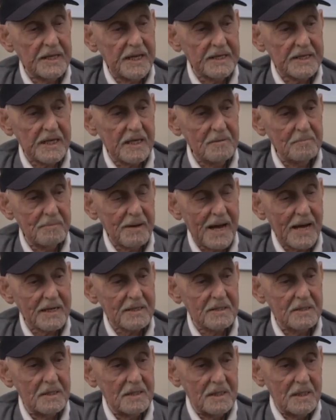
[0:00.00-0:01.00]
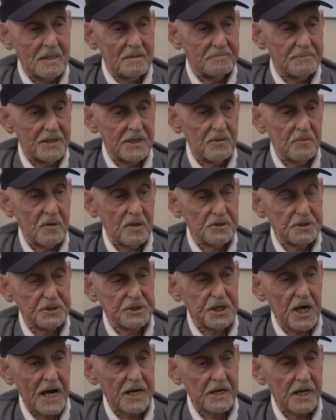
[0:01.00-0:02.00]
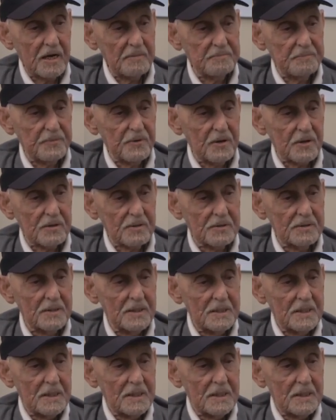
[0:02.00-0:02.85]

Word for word: they came back pretty well shot up or,